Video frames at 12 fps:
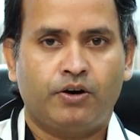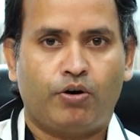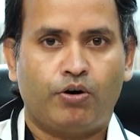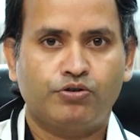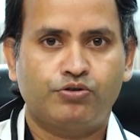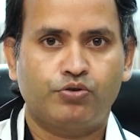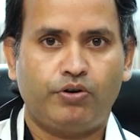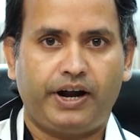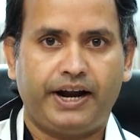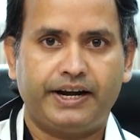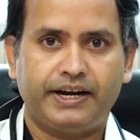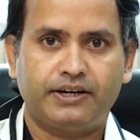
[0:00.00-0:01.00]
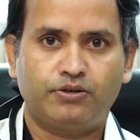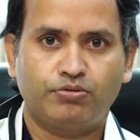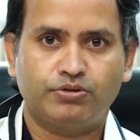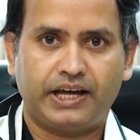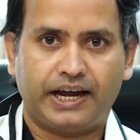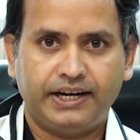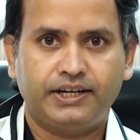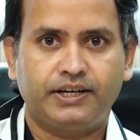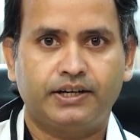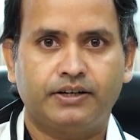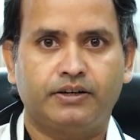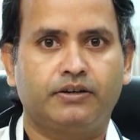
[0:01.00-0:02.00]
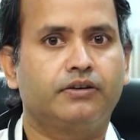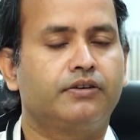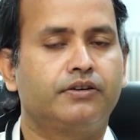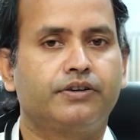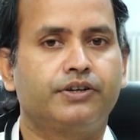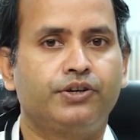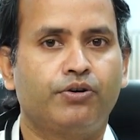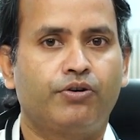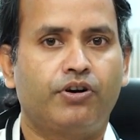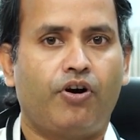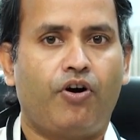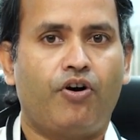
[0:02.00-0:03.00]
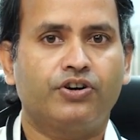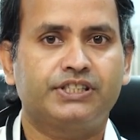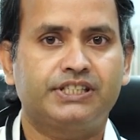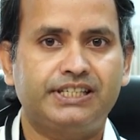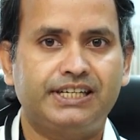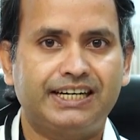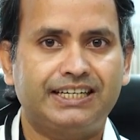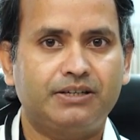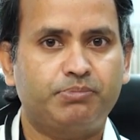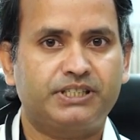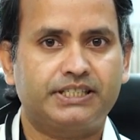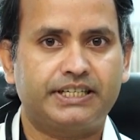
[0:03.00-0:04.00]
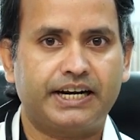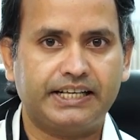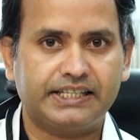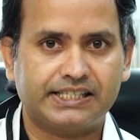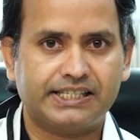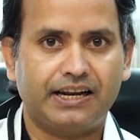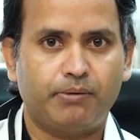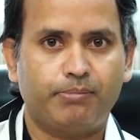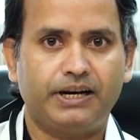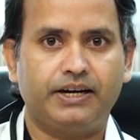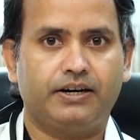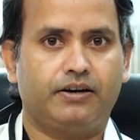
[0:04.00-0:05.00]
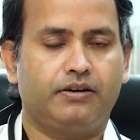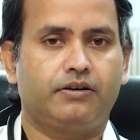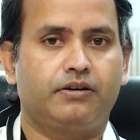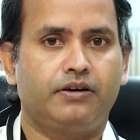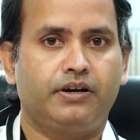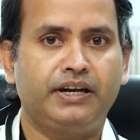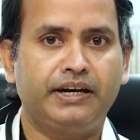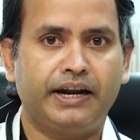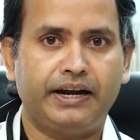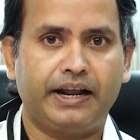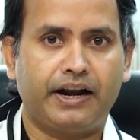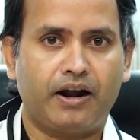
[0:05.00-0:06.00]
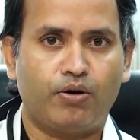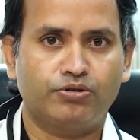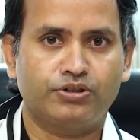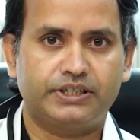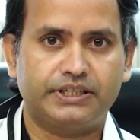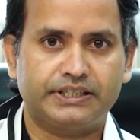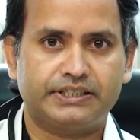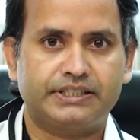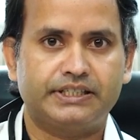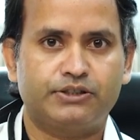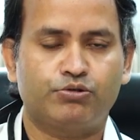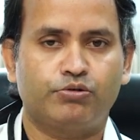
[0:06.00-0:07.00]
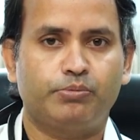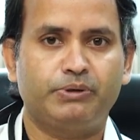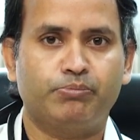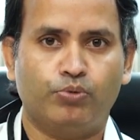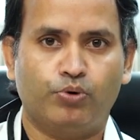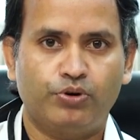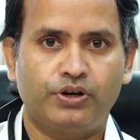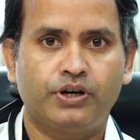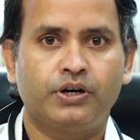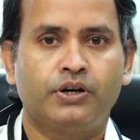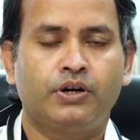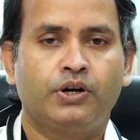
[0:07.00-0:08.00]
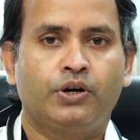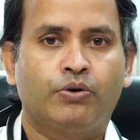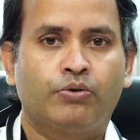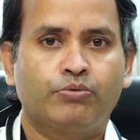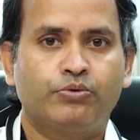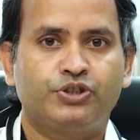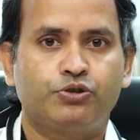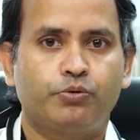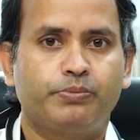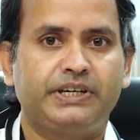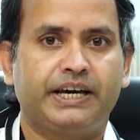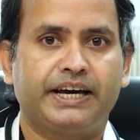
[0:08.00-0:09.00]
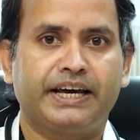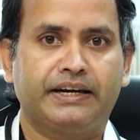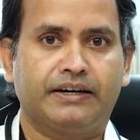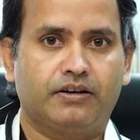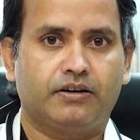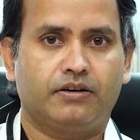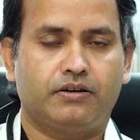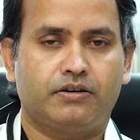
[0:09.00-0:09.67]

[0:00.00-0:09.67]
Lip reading: Also added to that, your oxidative stress level in and around the testis will be more, which will be again